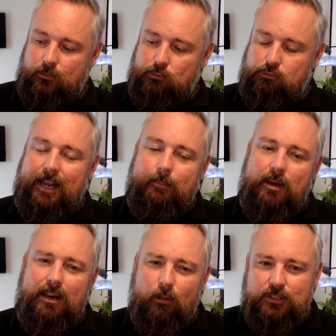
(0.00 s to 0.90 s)
create
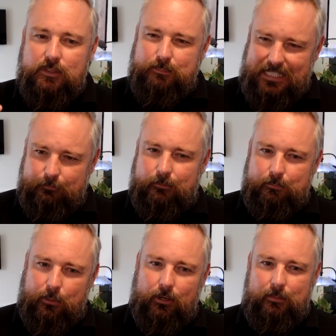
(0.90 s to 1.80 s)
lots of
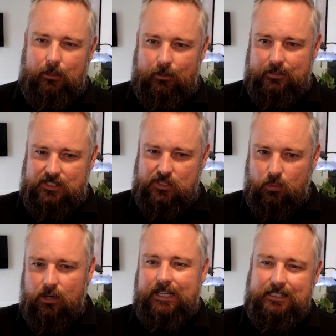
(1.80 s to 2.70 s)
different pipelines to
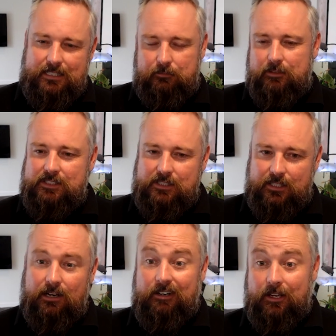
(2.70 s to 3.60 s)
work in different
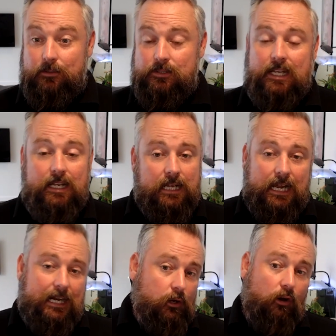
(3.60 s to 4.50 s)
scenarios,
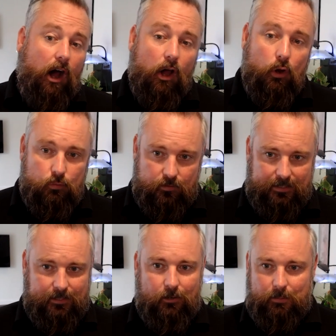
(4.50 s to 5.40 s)
and it got
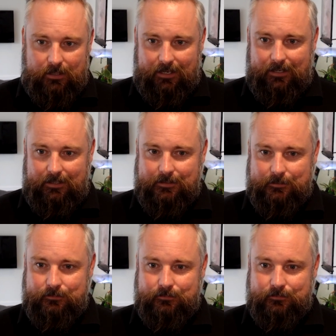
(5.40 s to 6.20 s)
overly complicated.